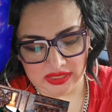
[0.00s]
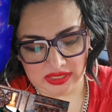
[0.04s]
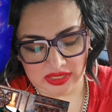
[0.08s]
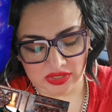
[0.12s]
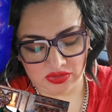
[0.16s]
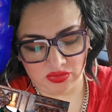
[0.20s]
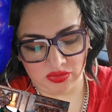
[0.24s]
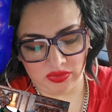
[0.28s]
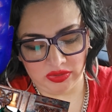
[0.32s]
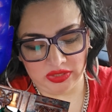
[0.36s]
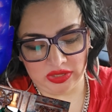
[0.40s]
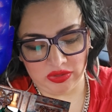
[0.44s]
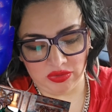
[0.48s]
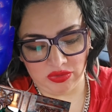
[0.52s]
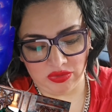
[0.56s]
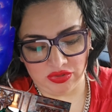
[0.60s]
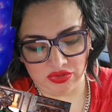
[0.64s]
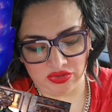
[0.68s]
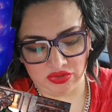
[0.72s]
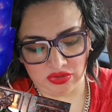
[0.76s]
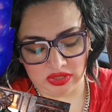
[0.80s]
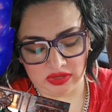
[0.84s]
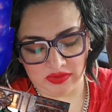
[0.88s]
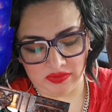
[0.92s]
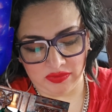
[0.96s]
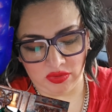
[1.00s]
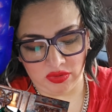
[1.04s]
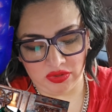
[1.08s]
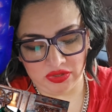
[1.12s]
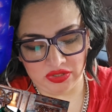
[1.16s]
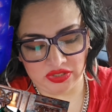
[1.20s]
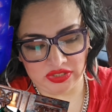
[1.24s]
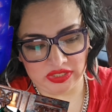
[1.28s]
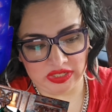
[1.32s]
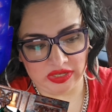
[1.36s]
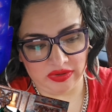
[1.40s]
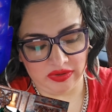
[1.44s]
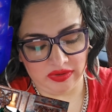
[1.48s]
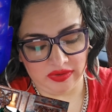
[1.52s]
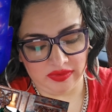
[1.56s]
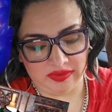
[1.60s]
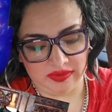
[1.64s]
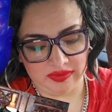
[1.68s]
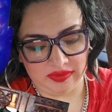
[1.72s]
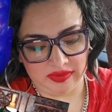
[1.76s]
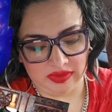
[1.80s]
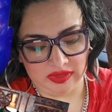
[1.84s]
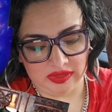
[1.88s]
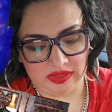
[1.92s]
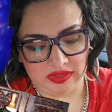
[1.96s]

That's what Yahweh was trying to focus here.